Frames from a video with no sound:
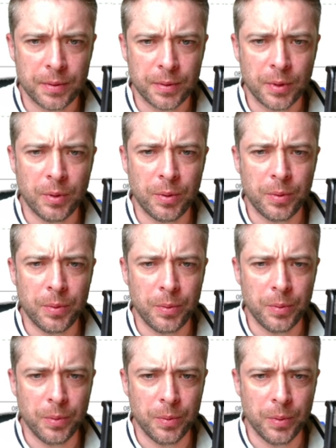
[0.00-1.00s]

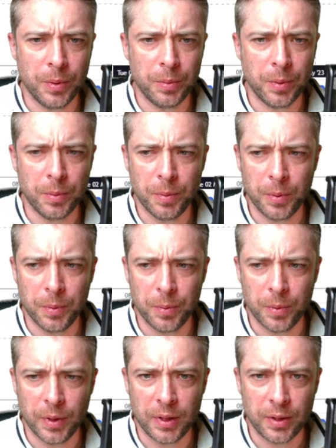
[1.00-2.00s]

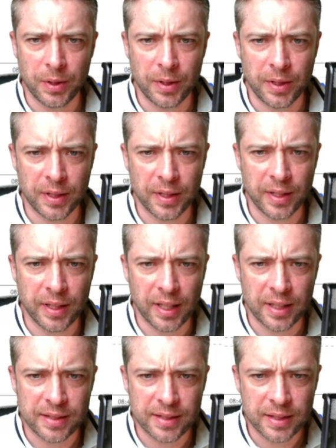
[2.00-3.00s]
Oh, look at
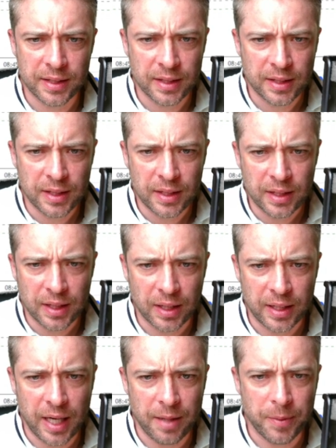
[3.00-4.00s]
that.
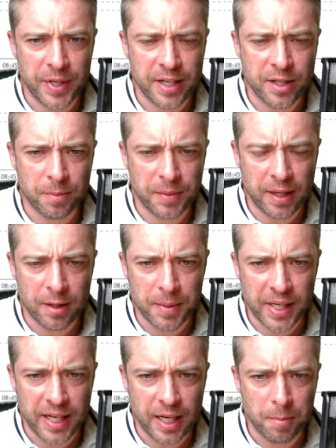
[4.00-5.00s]
Okay, we did come down a
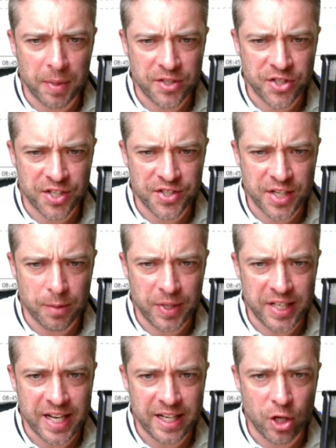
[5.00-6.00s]
bit here, but as you can see, we
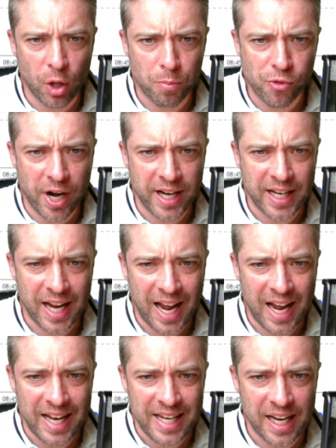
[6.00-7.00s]
did not break
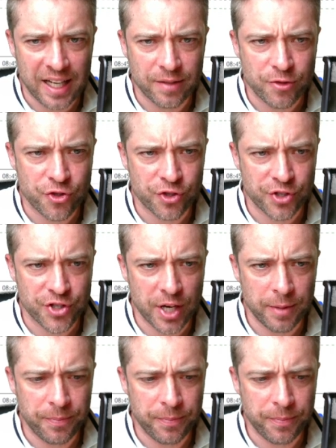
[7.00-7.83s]
any kind of structure.